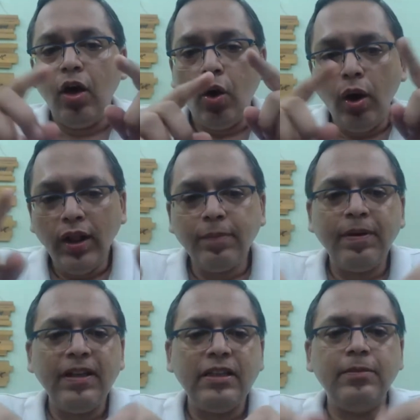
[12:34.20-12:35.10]
All the
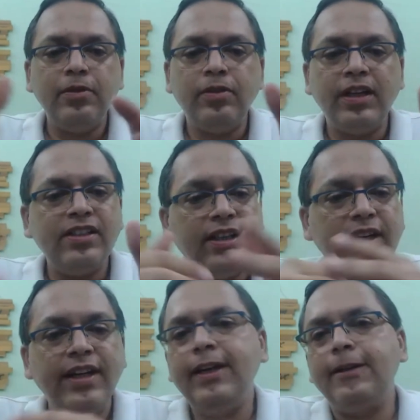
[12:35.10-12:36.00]
principles what I
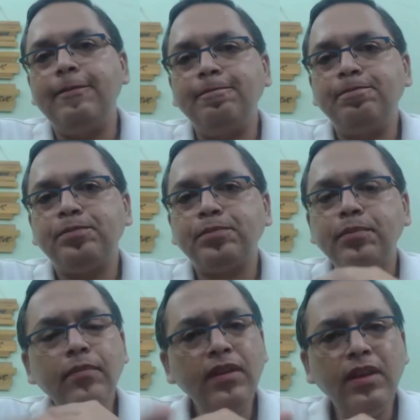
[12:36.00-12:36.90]
shared here
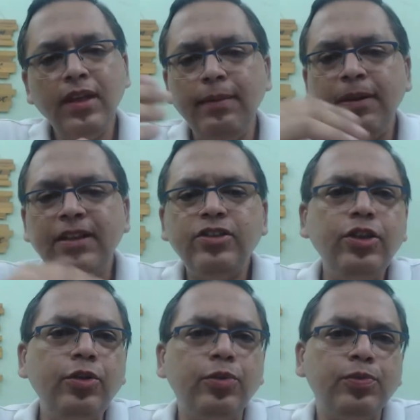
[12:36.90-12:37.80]
applies to
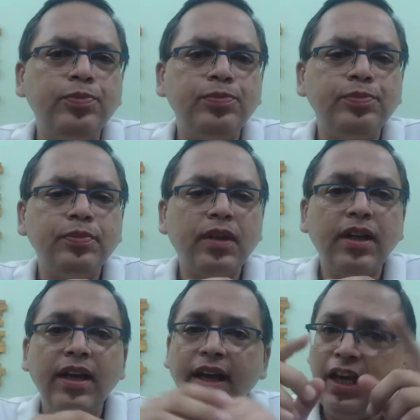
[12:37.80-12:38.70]
you.
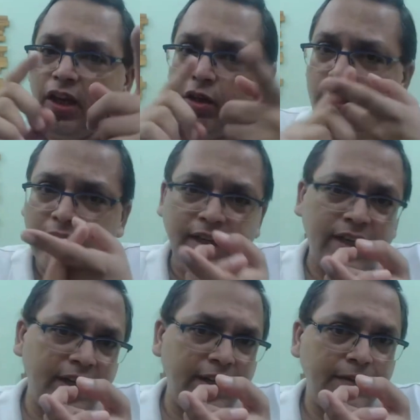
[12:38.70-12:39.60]
In your
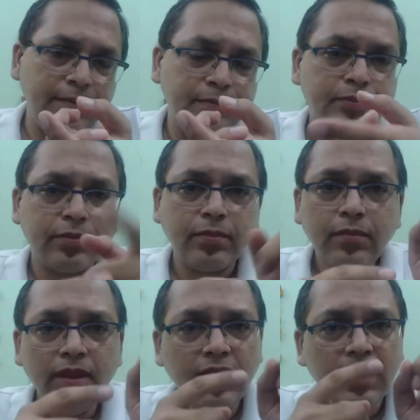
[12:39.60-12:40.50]
country,
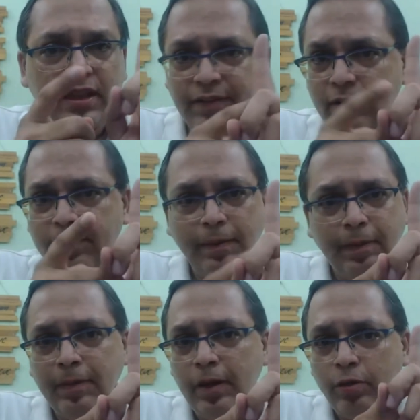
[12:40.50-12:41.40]
there will be
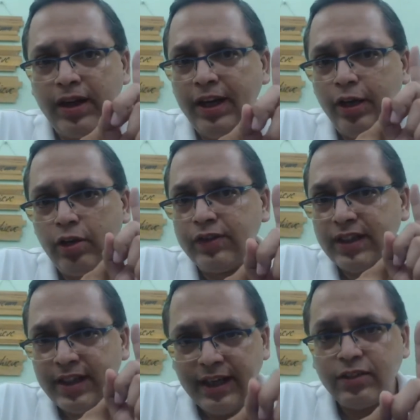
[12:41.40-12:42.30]
people who are ready to offer
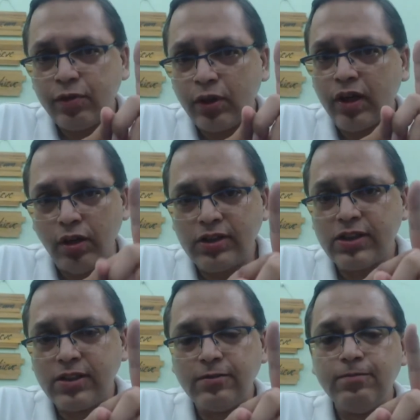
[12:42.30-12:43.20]
the gigs for a
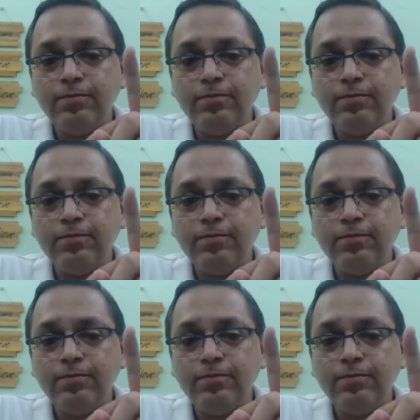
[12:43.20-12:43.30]
cost.